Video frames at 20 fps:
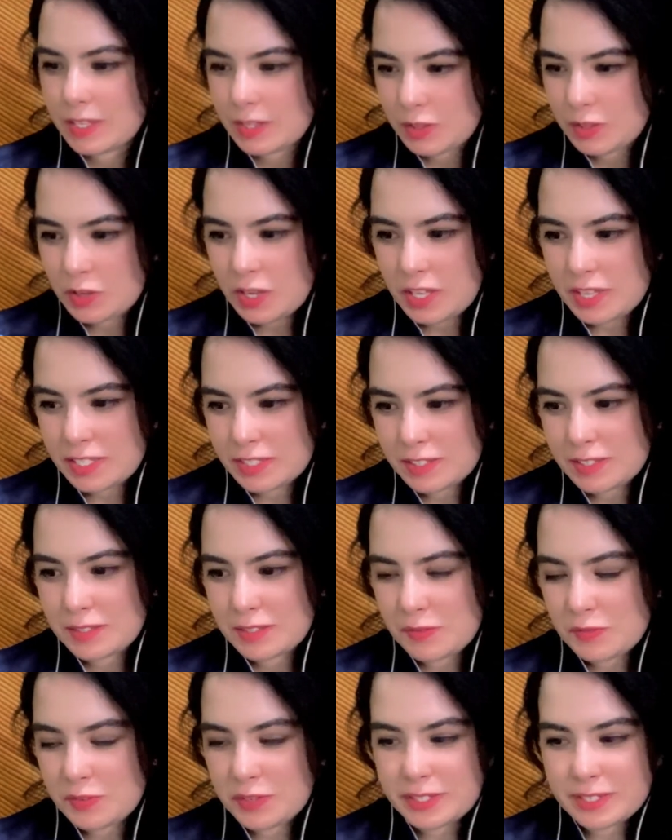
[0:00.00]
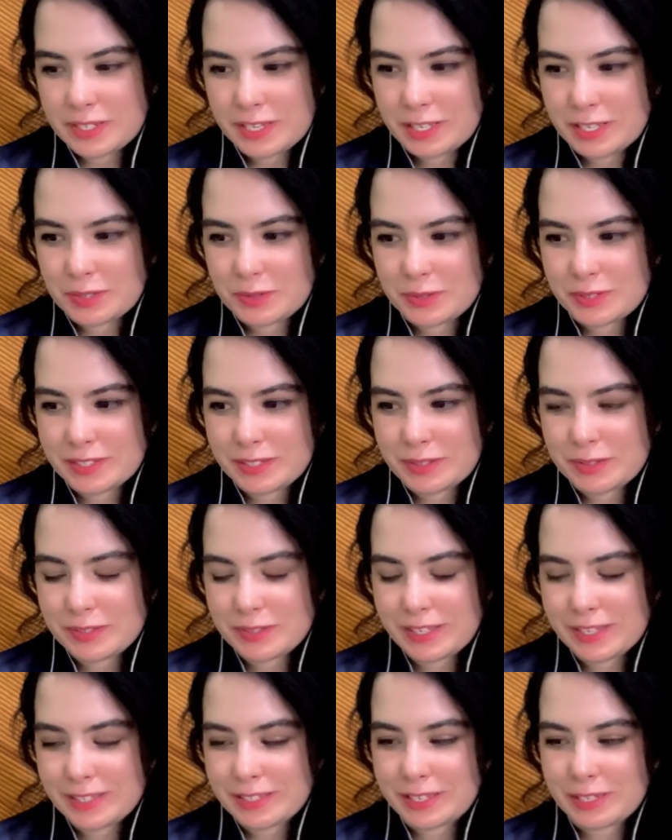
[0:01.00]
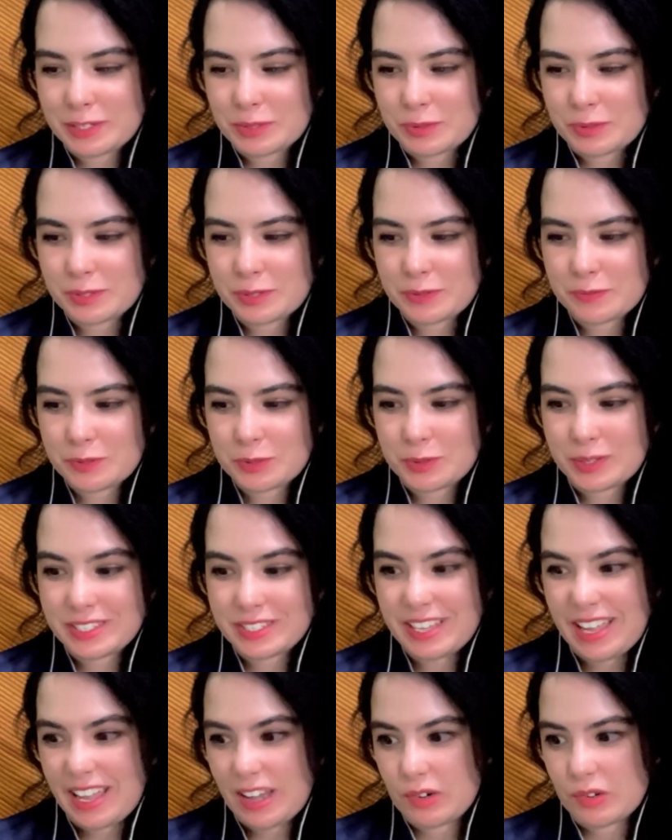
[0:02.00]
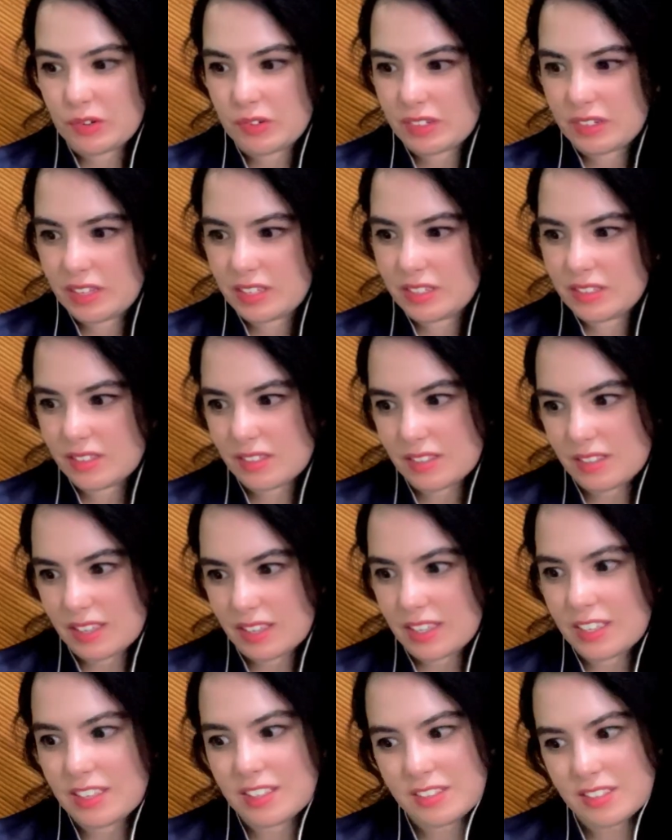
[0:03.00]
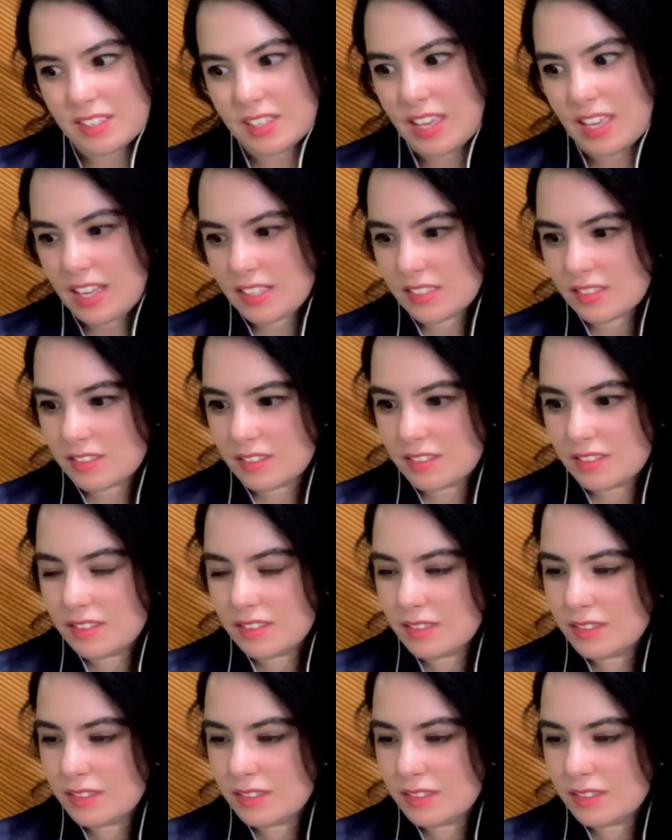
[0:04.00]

Okay, this is definitely the entrance. It looks like the entrance to a town, and it's just like, it's a castle.